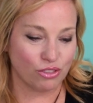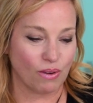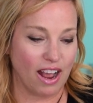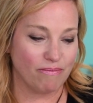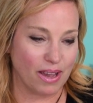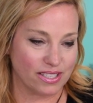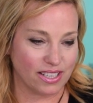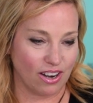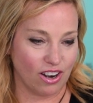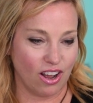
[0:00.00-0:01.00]
Thrive
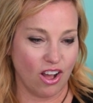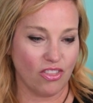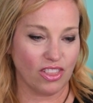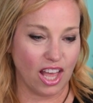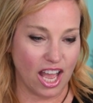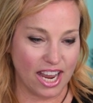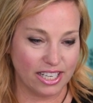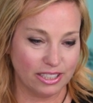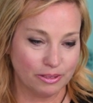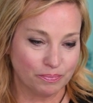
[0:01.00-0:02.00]
Mascara online.